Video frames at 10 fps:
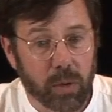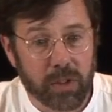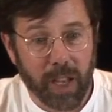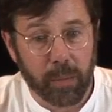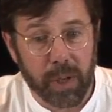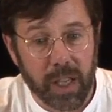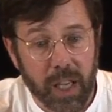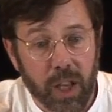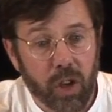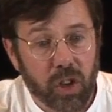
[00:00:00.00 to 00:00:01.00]
to somebody,
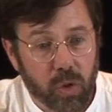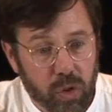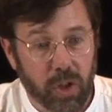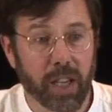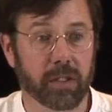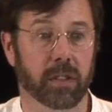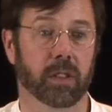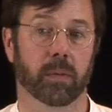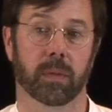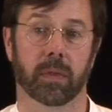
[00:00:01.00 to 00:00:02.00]
you trust them.